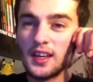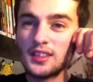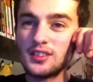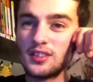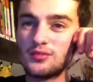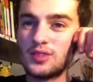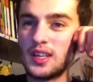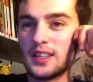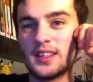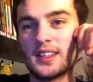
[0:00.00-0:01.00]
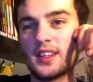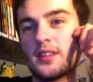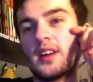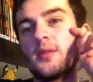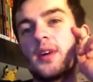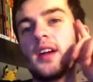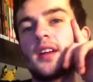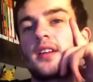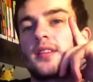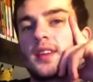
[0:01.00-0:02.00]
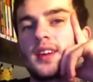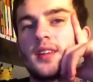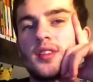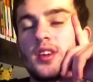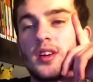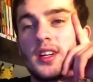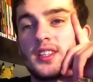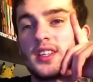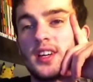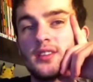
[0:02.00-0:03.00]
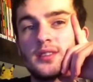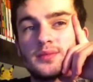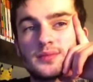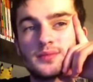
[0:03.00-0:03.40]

It's not really going to go that way, I don't think. If you can't actually own them,